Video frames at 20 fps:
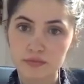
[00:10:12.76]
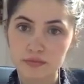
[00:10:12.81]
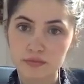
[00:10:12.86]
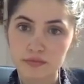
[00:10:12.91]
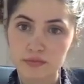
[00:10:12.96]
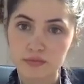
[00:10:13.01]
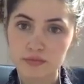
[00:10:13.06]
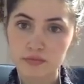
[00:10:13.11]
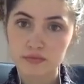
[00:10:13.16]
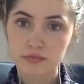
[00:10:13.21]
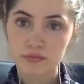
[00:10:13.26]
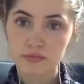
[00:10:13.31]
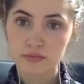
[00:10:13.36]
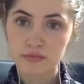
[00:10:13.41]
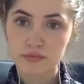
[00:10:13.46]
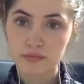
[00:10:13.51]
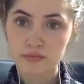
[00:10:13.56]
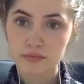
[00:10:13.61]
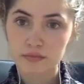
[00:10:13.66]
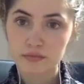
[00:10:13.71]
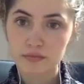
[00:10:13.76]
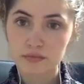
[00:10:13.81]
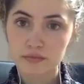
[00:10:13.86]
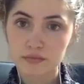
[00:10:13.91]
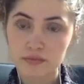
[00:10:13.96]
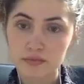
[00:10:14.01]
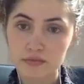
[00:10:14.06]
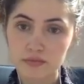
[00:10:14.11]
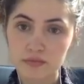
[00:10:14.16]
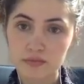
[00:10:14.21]

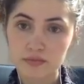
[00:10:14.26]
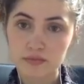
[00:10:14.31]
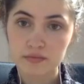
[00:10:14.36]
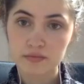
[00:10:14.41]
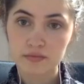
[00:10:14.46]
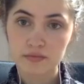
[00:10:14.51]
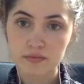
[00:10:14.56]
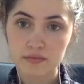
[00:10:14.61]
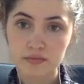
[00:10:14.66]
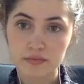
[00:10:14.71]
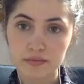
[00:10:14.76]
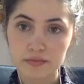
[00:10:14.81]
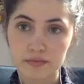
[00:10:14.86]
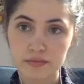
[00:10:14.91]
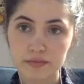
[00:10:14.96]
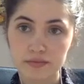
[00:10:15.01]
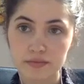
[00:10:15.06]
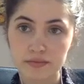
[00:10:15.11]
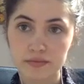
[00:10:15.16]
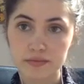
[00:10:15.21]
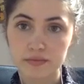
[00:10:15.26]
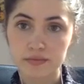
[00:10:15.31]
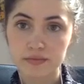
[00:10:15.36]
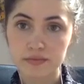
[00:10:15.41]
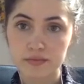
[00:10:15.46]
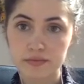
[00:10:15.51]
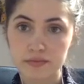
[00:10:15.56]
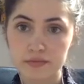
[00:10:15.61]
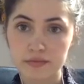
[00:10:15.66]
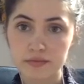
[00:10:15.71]

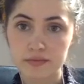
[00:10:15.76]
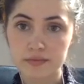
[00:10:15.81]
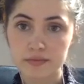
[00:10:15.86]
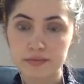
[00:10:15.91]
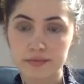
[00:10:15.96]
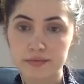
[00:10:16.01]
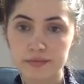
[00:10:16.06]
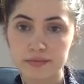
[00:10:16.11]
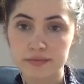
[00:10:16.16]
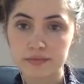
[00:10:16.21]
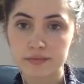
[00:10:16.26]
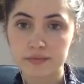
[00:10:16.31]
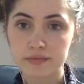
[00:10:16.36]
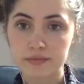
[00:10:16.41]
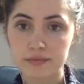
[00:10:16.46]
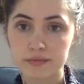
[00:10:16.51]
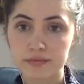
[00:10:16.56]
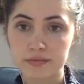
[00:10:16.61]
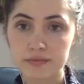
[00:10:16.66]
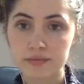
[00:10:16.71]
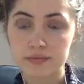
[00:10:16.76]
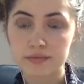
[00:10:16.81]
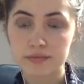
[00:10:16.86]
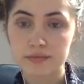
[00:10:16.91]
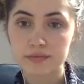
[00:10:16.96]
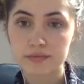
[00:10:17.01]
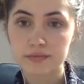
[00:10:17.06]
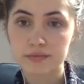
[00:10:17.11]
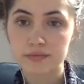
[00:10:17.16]
[no speech]